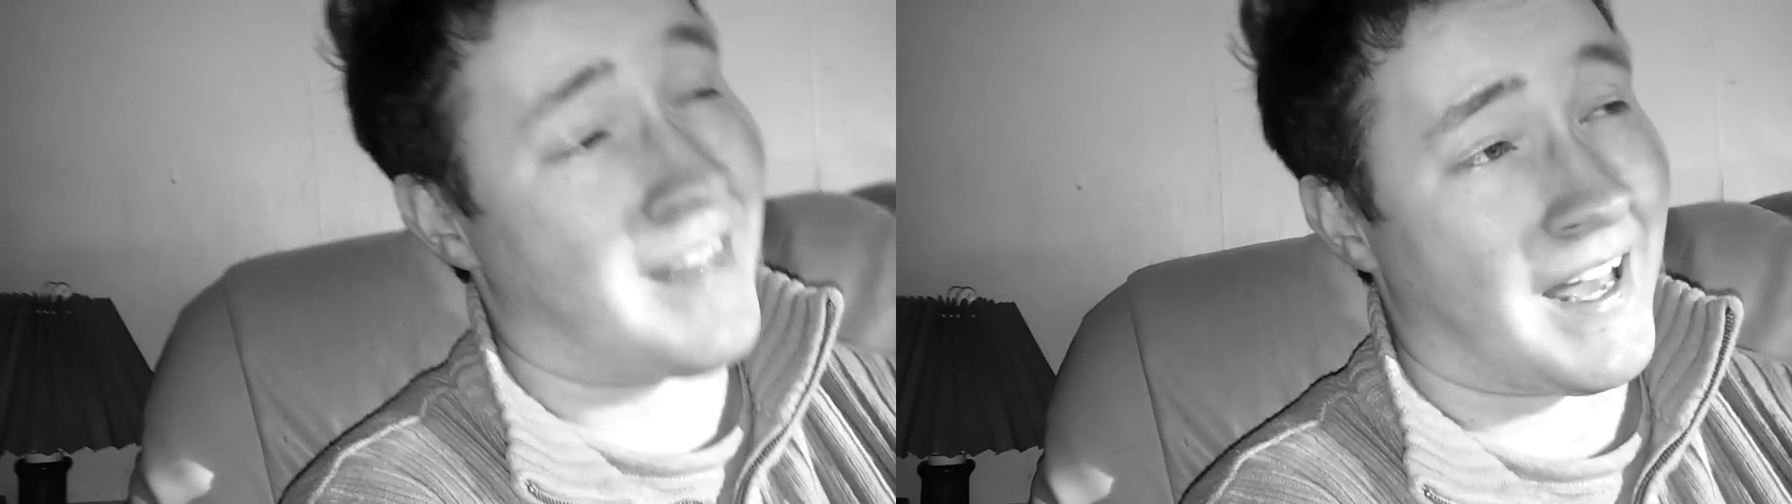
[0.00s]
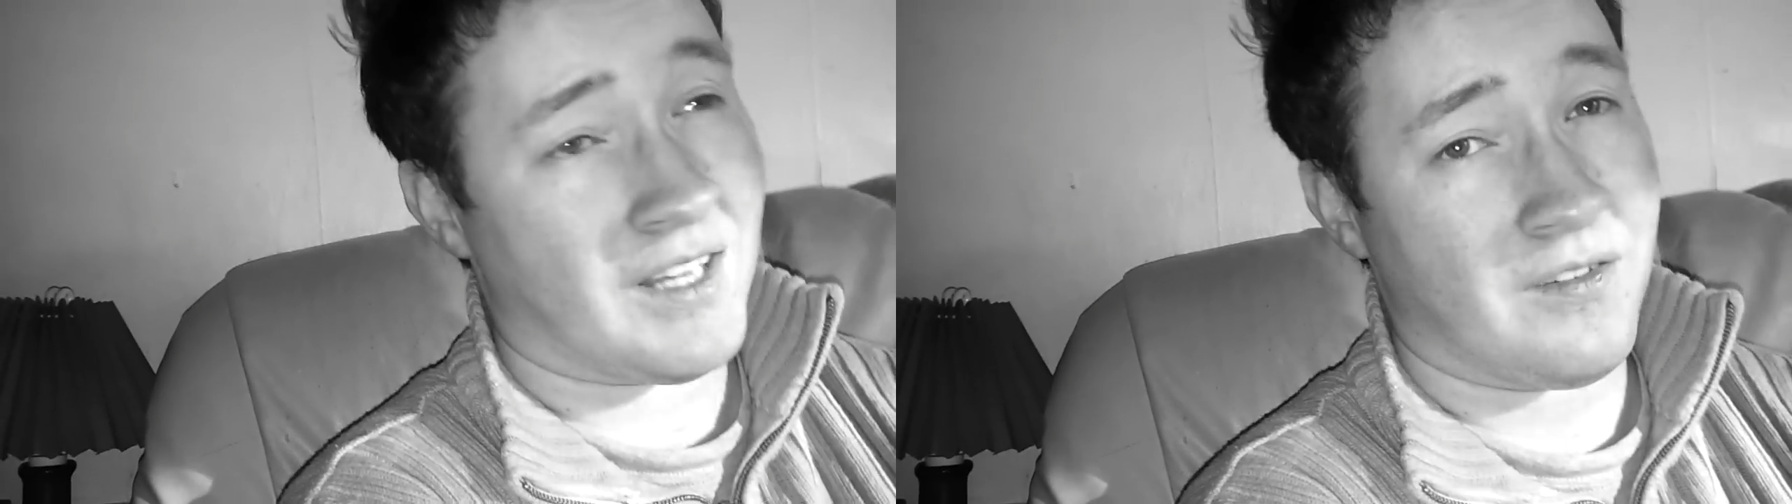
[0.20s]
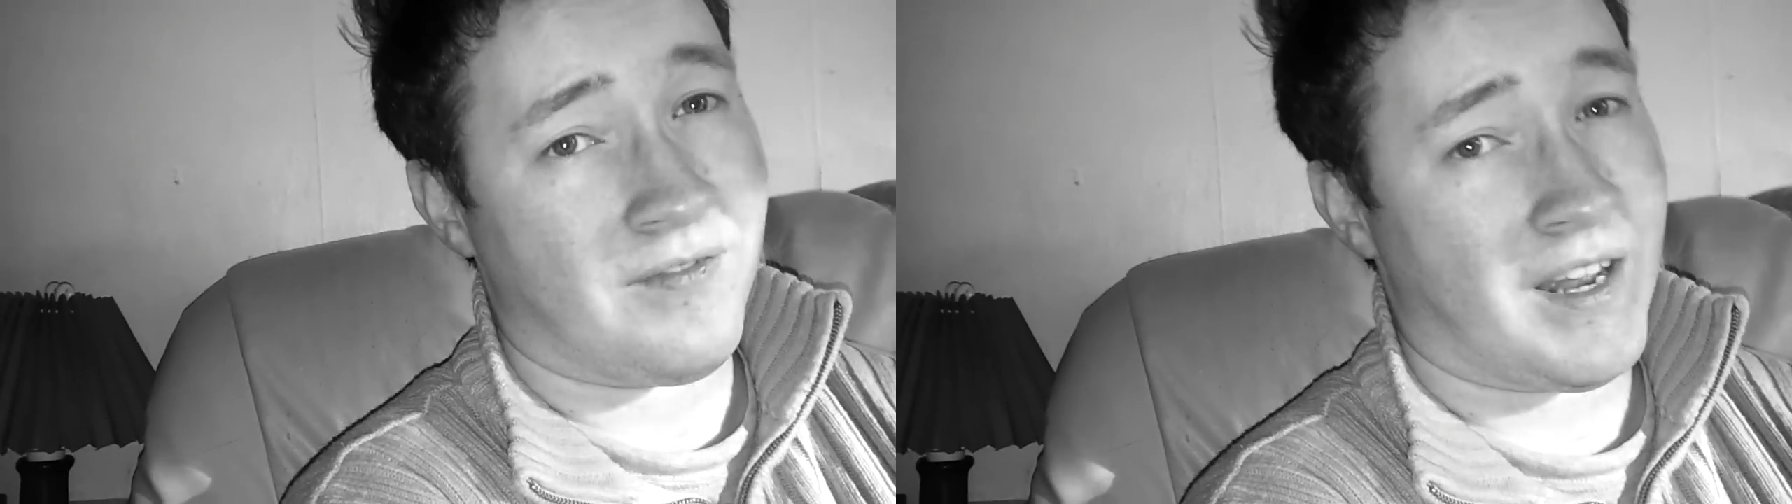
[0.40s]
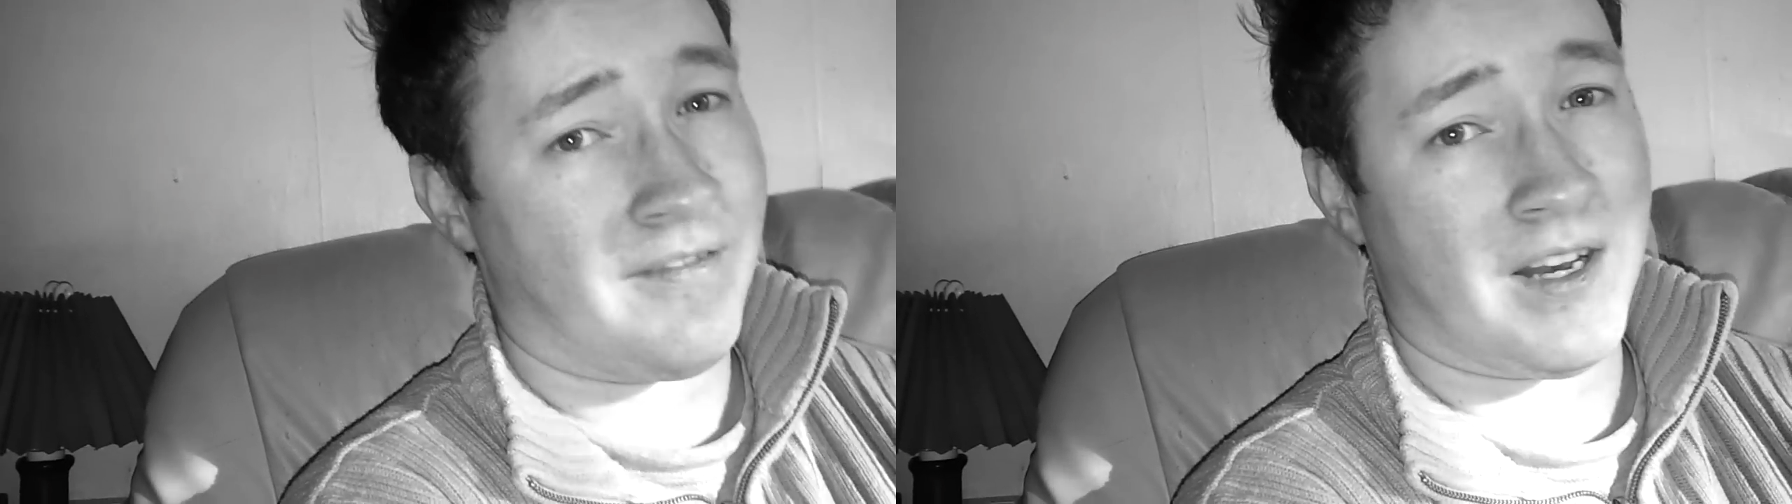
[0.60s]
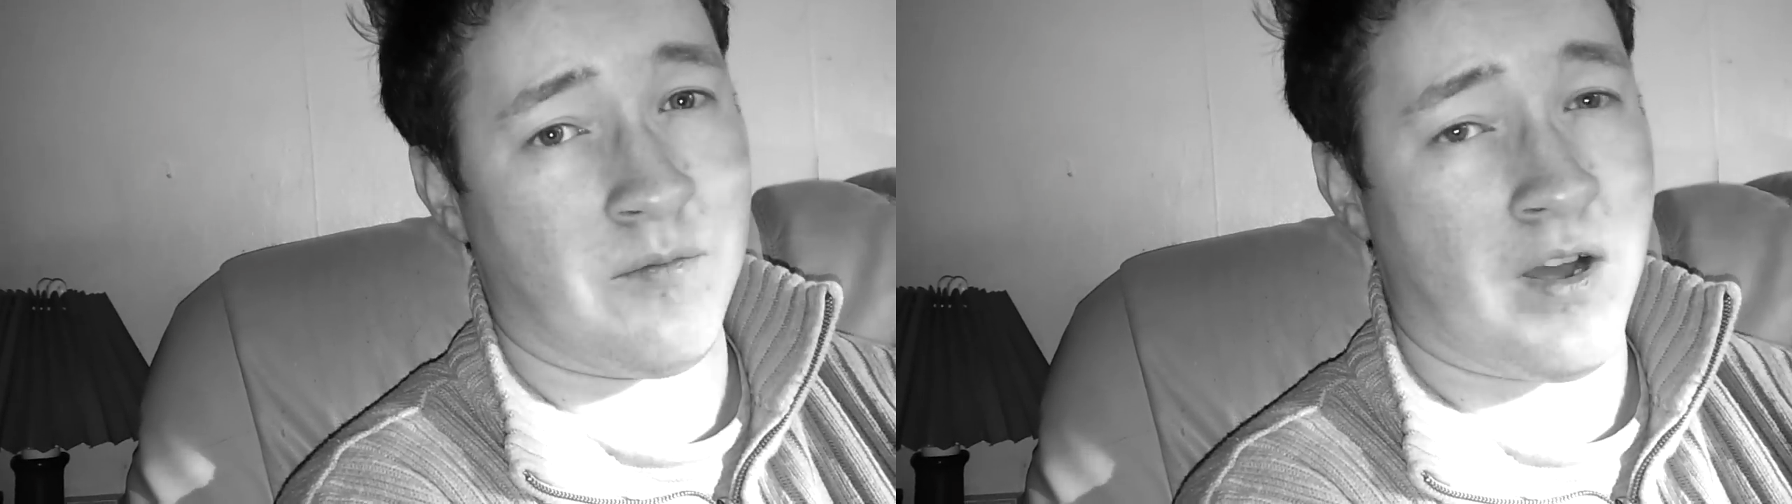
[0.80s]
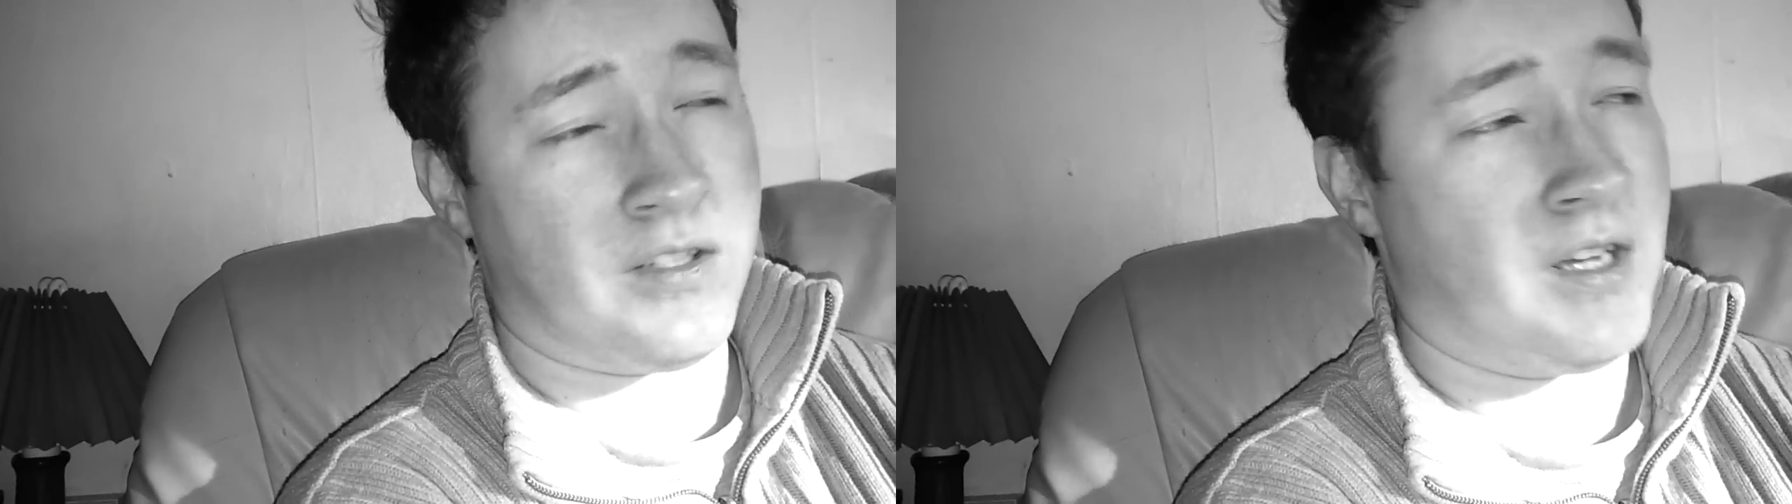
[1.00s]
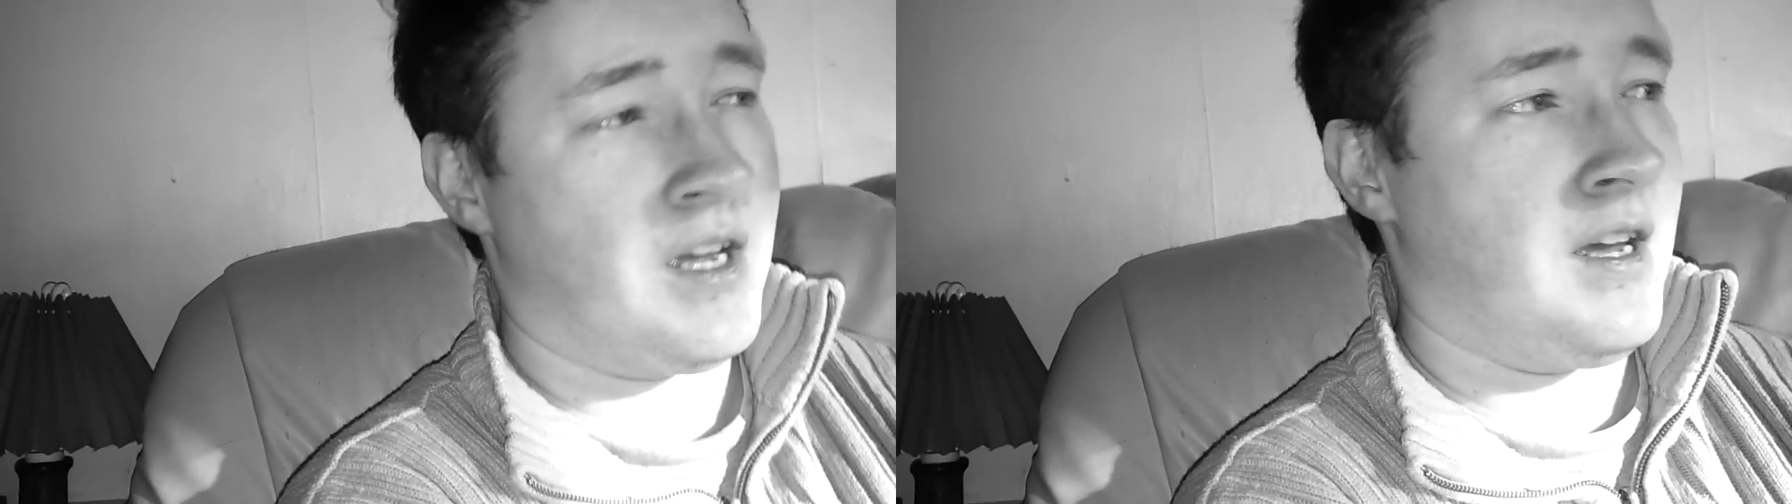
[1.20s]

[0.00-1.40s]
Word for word: thank you very, very much.